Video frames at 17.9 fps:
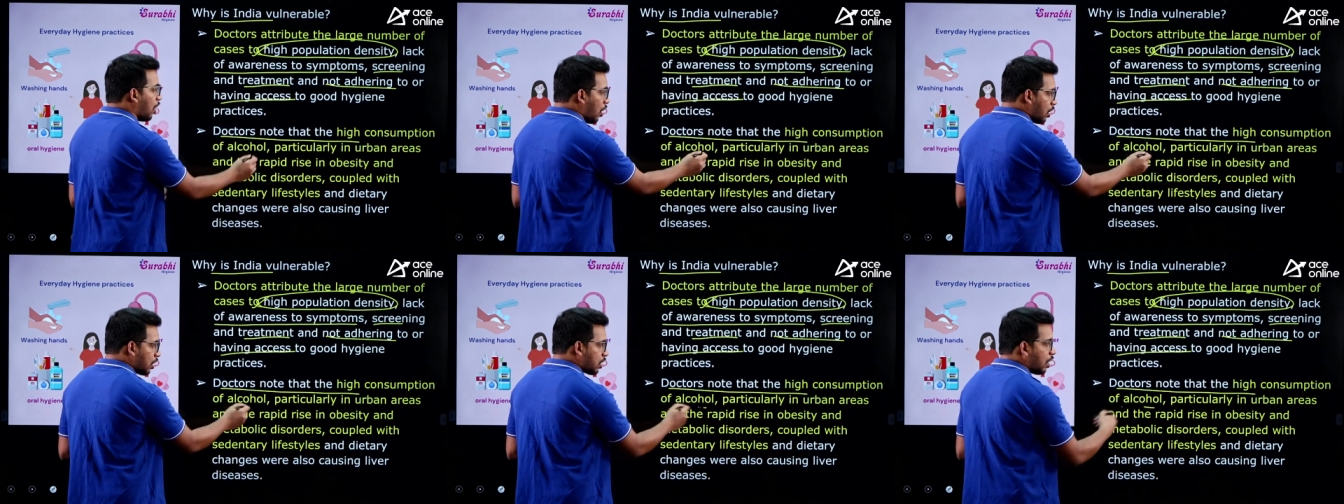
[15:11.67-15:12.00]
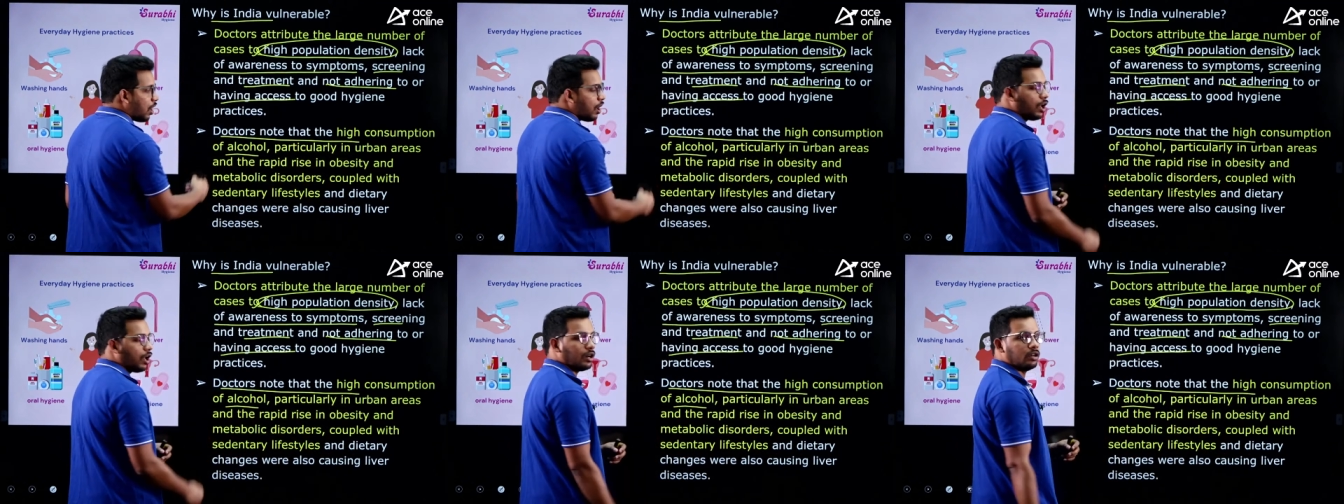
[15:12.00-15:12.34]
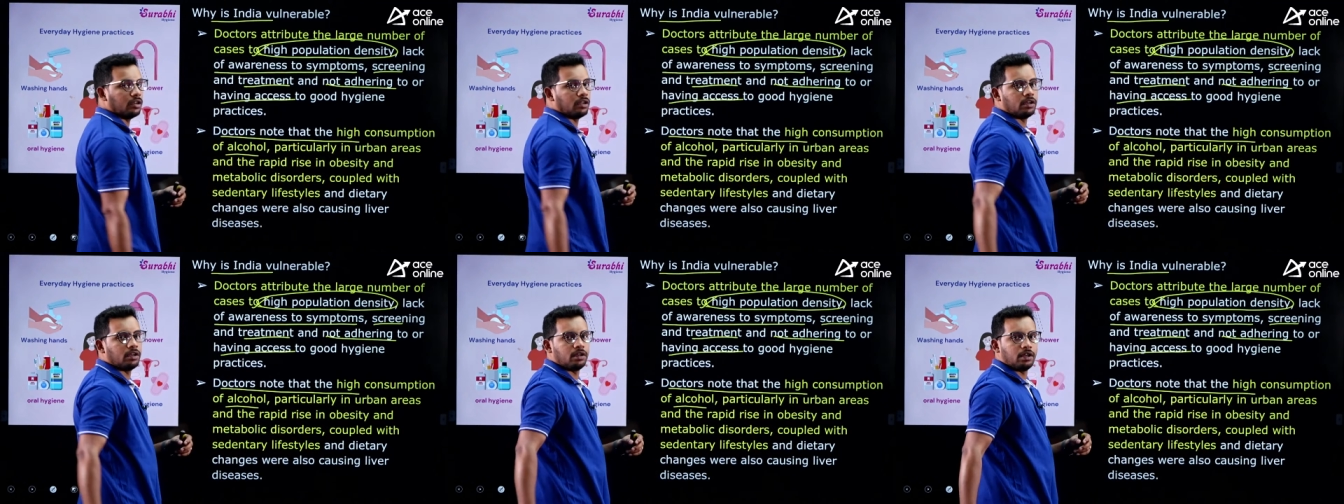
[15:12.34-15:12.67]
alcohol
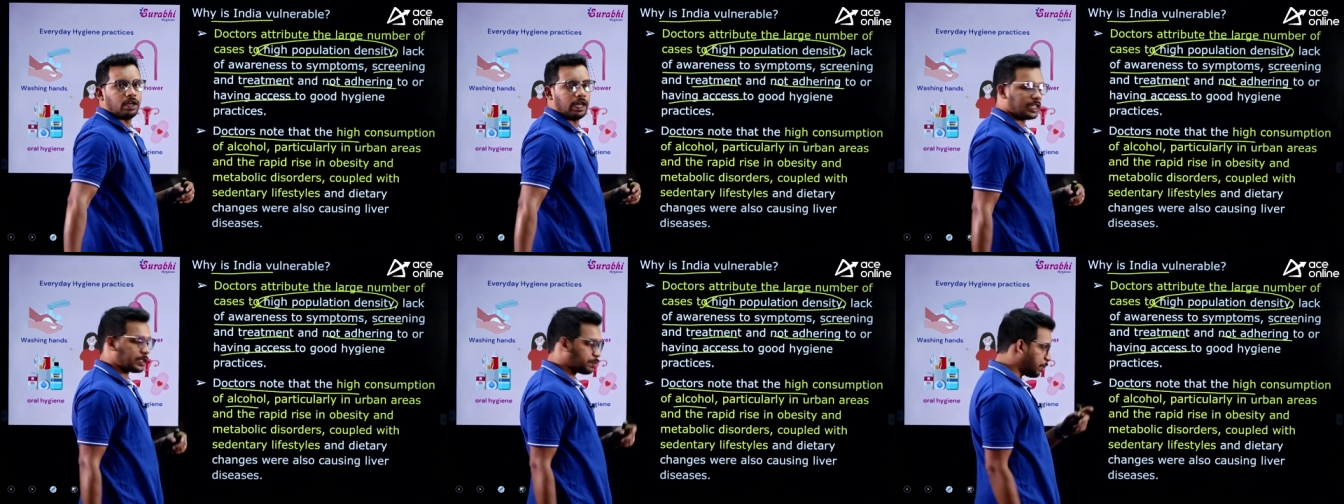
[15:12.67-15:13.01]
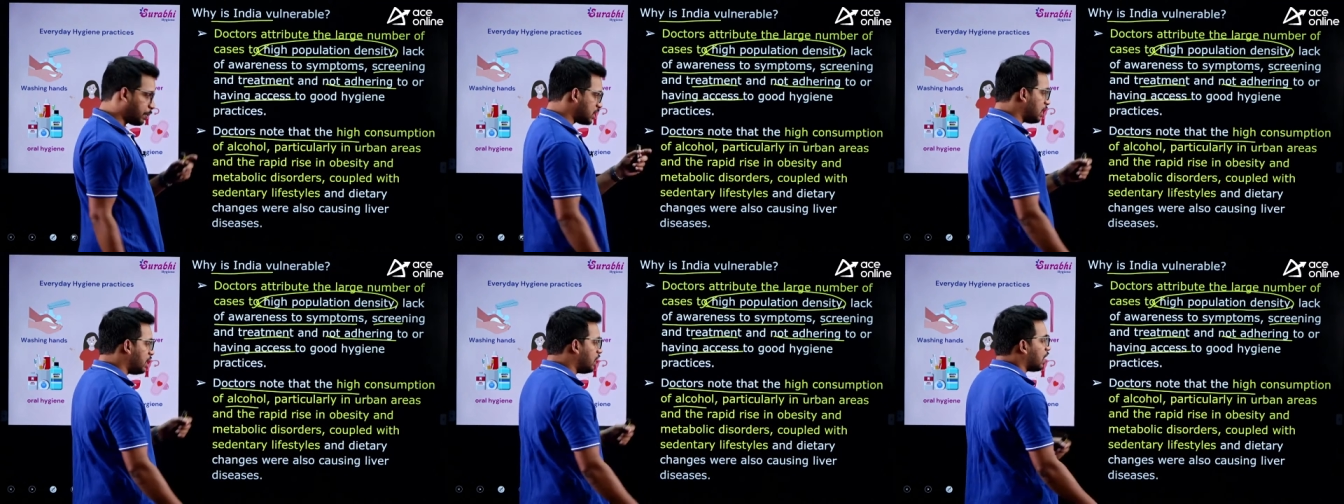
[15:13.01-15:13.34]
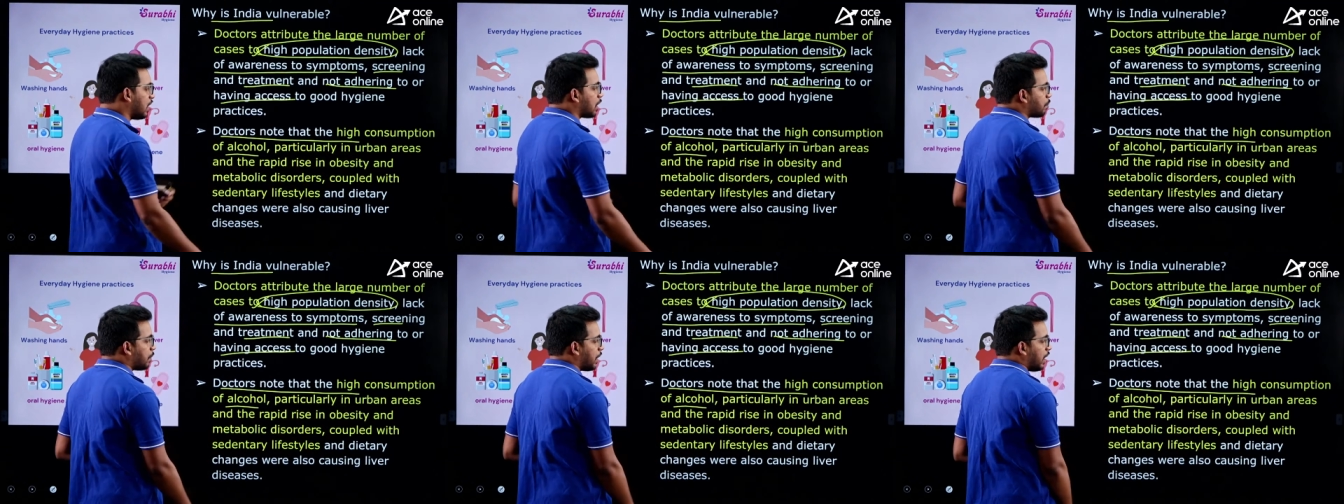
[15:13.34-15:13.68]
especially in
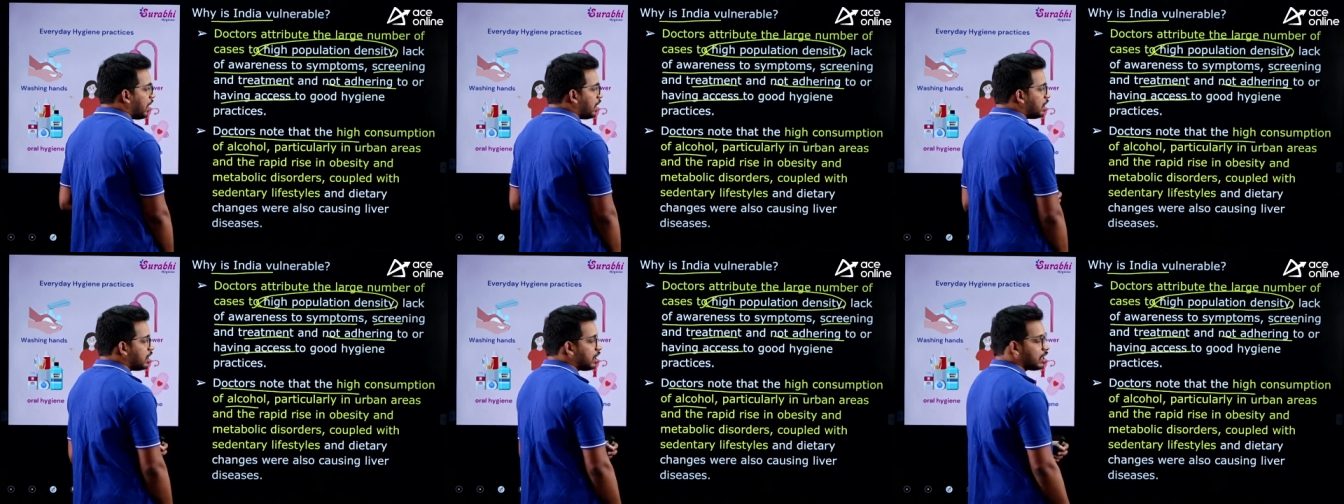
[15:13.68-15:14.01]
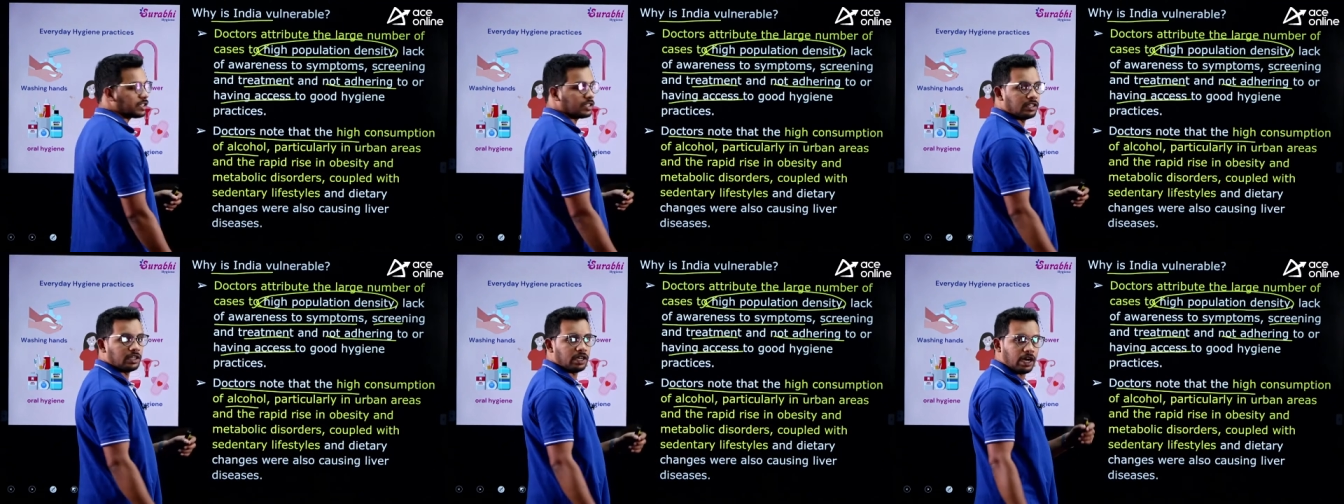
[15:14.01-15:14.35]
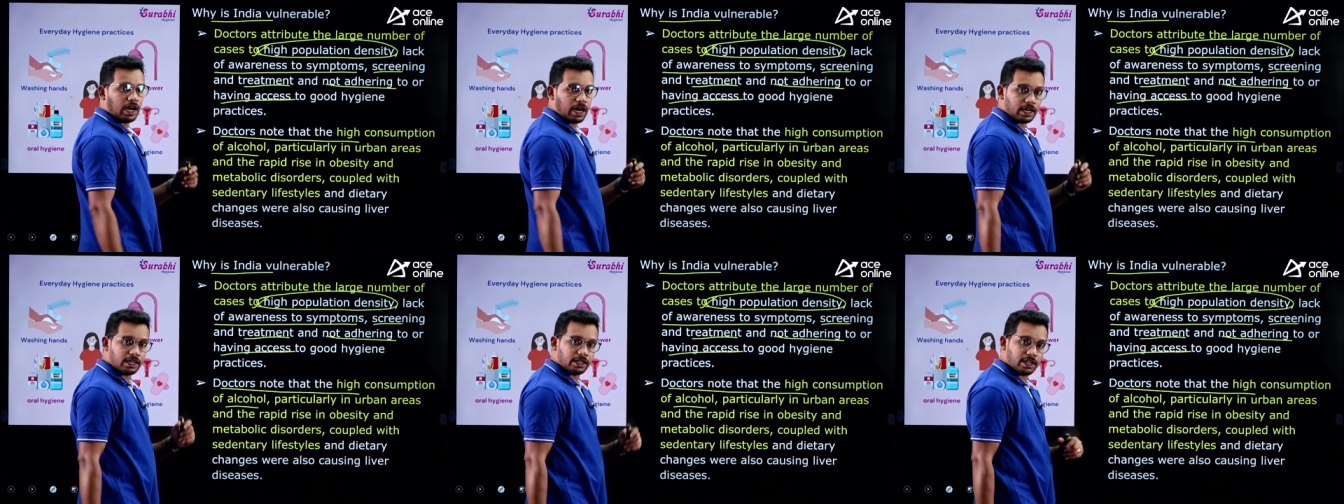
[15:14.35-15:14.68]
urban areas
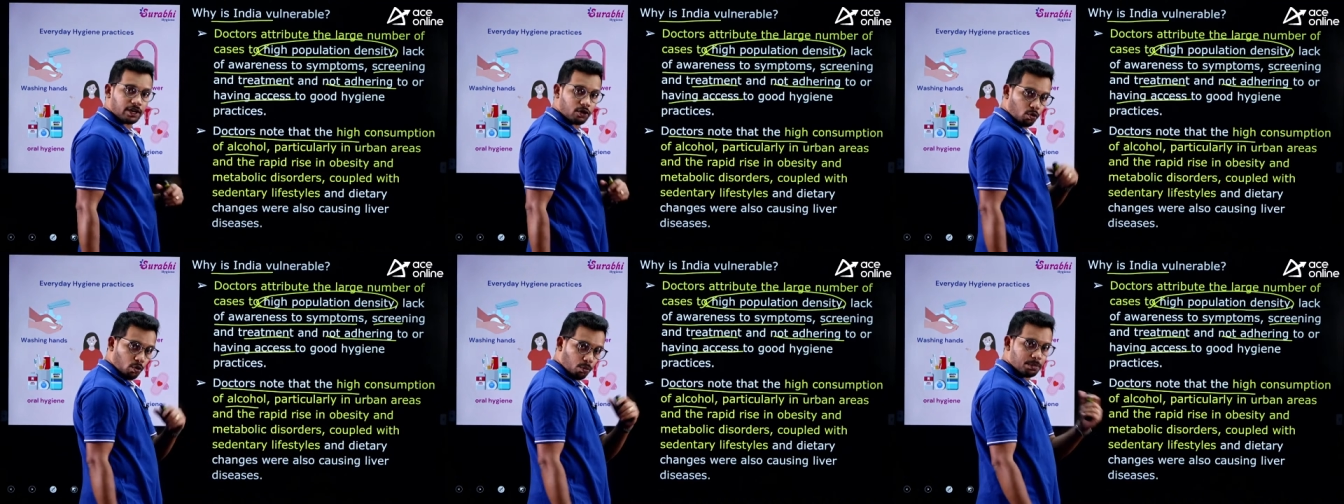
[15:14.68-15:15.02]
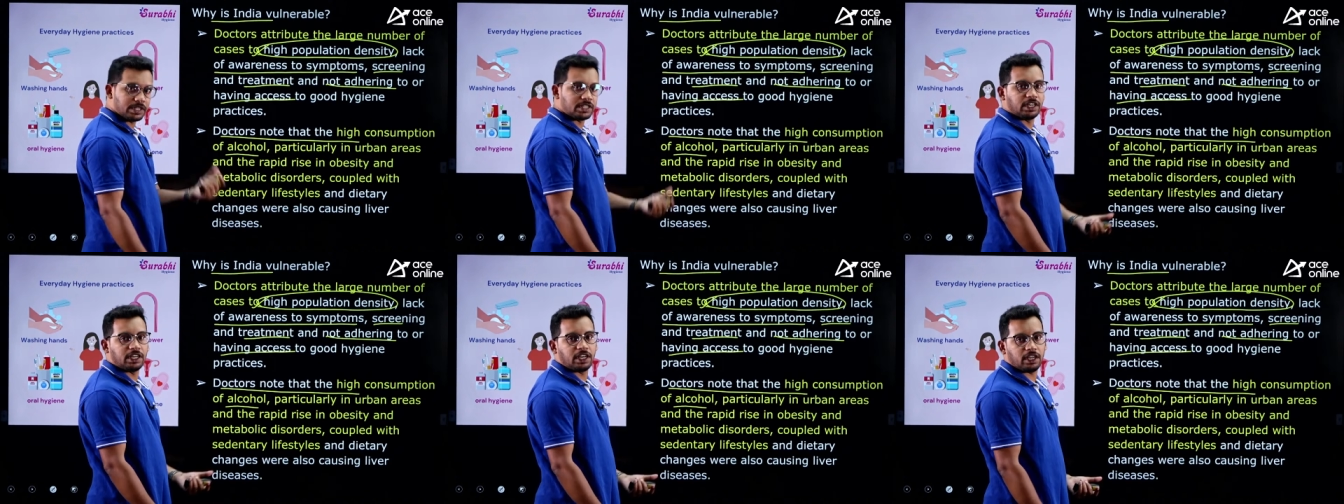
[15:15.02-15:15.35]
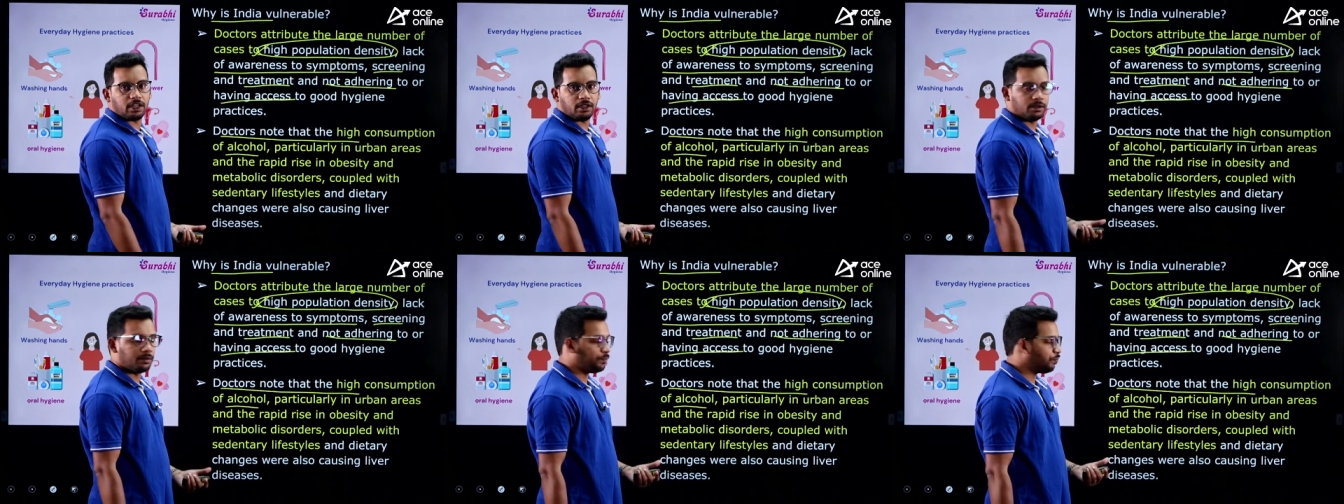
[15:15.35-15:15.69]
and then
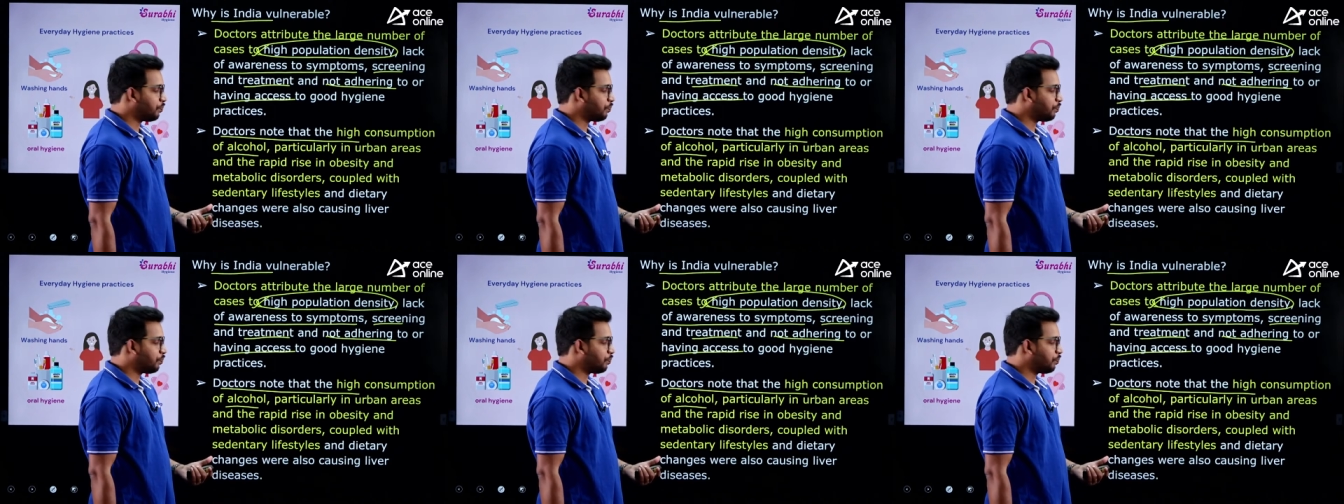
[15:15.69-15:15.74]
obesity